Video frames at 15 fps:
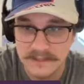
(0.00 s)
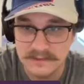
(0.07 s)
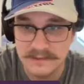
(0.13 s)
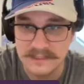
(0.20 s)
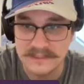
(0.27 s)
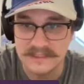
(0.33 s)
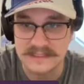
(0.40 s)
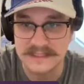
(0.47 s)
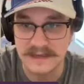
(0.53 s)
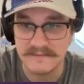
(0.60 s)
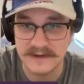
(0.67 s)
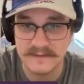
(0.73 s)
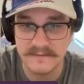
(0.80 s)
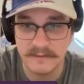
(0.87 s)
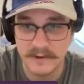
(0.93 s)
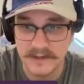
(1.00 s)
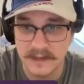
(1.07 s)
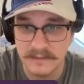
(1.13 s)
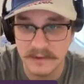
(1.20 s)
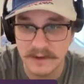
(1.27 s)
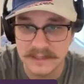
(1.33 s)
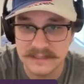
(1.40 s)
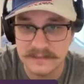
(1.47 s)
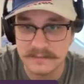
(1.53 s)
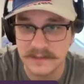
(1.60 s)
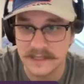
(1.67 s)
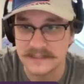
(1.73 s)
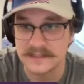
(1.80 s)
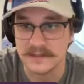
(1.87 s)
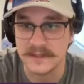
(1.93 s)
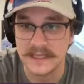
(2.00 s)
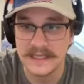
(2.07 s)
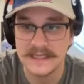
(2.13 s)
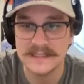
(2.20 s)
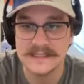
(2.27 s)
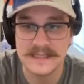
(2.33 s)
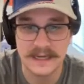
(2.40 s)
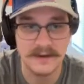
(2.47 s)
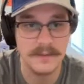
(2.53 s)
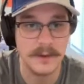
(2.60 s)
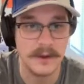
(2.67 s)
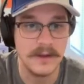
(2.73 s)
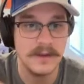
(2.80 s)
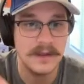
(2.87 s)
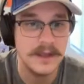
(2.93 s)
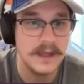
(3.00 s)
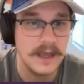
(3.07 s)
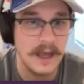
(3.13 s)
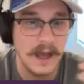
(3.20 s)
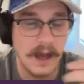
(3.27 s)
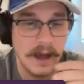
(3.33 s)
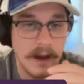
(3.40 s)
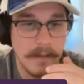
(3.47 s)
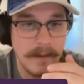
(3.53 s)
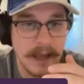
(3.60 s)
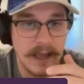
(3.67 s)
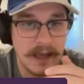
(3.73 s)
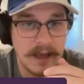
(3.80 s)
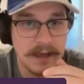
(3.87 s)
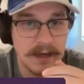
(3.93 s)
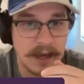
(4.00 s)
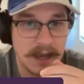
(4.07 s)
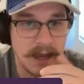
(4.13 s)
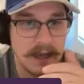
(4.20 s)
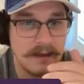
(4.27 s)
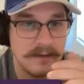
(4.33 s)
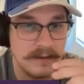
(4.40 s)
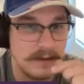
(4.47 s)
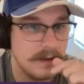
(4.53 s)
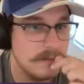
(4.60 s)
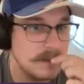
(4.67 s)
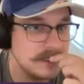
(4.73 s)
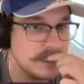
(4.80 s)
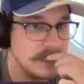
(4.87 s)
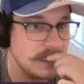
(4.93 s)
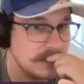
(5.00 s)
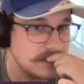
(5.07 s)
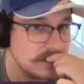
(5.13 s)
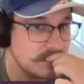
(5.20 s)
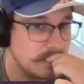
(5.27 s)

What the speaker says: which is a 74 WRC plus. So he is terrible, and I am a genius.